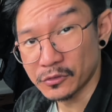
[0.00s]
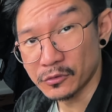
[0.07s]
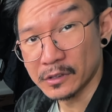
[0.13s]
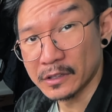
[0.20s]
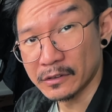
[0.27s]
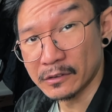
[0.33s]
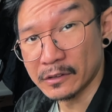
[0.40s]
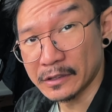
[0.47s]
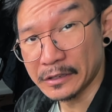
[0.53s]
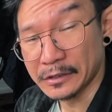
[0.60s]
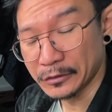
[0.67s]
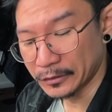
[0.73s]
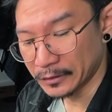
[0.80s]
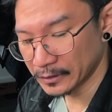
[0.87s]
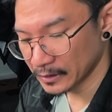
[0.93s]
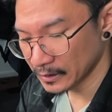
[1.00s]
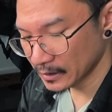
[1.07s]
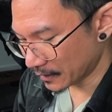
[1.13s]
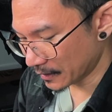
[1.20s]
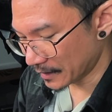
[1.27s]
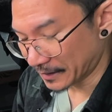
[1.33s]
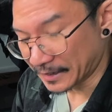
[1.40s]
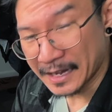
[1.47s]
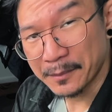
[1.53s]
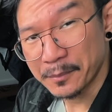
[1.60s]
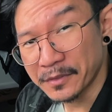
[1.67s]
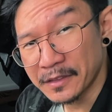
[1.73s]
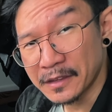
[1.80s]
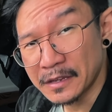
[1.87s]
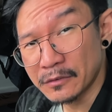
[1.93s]
really, really good. It kept
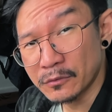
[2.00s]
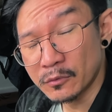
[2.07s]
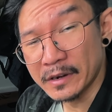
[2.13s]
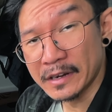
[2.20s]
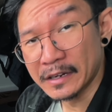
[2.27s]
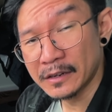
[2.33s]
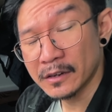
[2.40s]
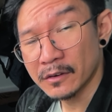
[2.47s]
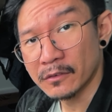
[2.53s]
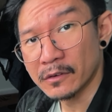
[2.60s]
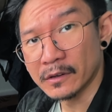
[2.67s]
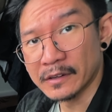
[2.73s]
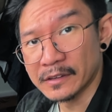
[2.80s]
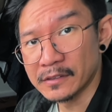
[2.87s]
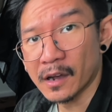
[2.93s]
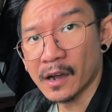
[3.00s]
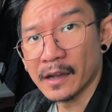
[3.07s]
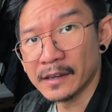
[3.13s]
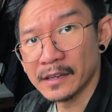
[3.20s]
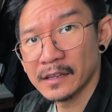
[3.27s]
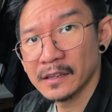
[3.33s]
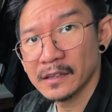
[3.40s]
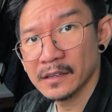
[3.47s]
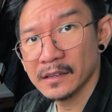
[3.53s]
the rig really tidy